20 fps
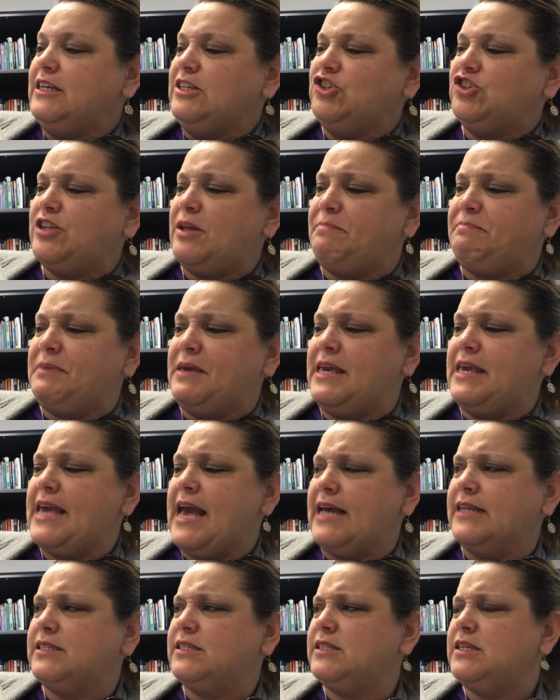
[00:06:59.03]
She said,
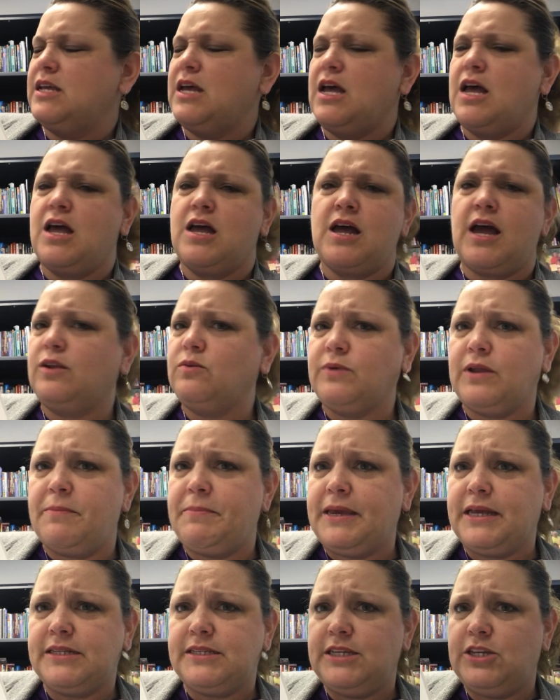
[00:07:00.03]
"P.S. I don't want
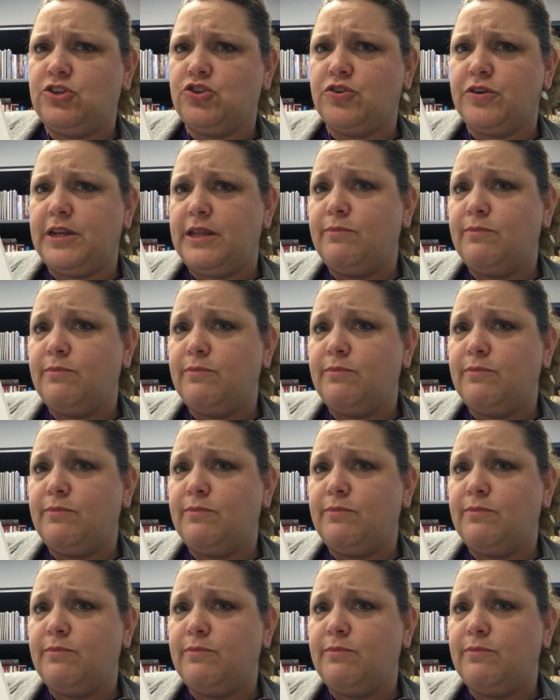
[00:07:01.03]
to be a teacher